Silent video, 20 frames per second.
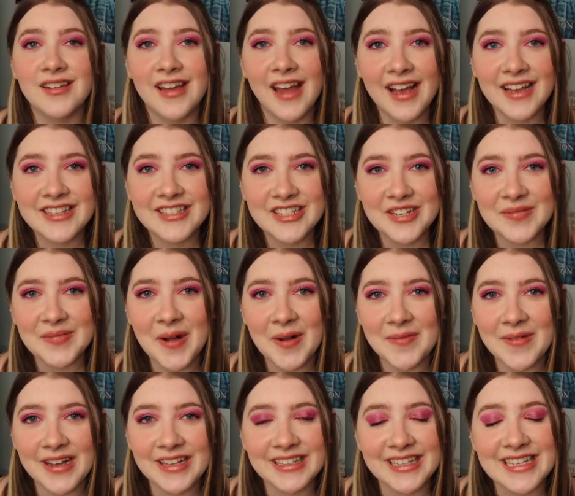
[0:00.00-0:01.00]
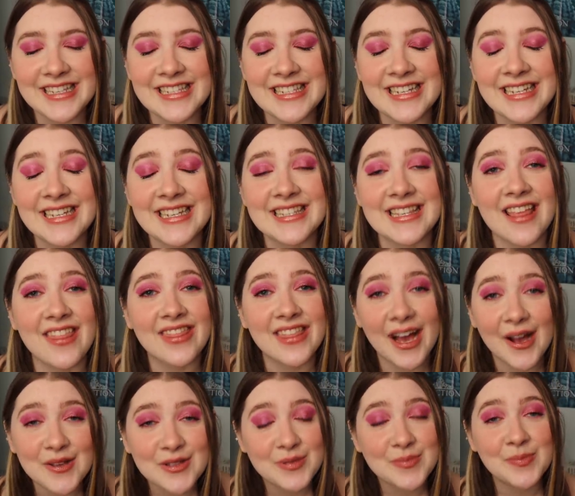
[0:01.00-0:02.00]
Next up on my list is A
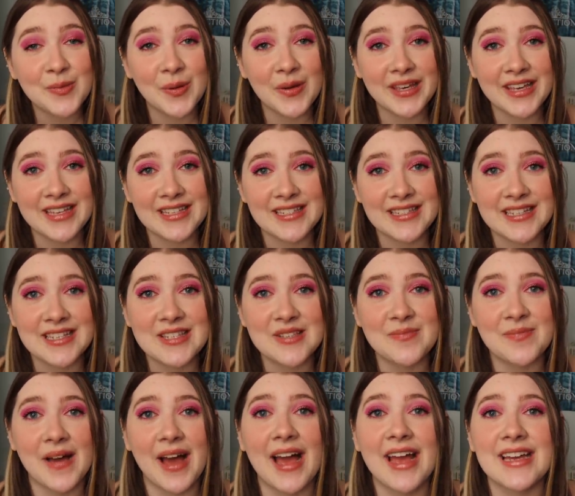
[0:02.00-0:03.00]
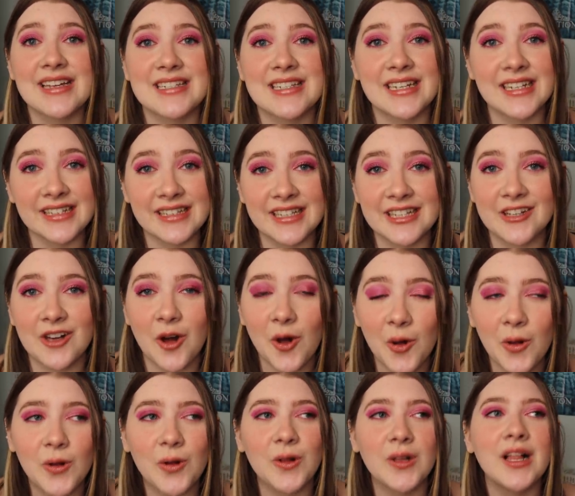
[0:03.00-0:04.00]
Thousand Boy Kisses by Tillie
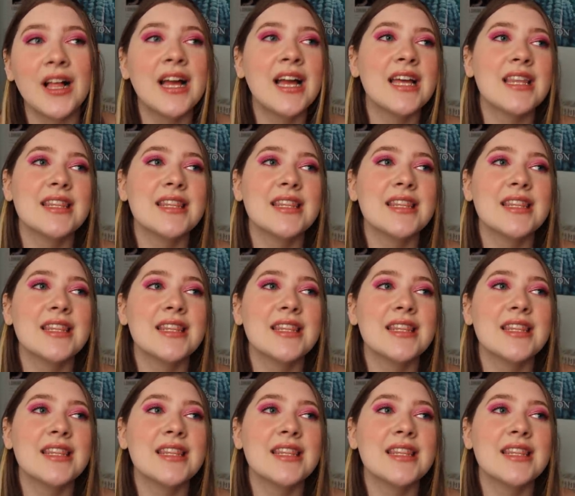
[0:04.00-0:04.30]
Cole.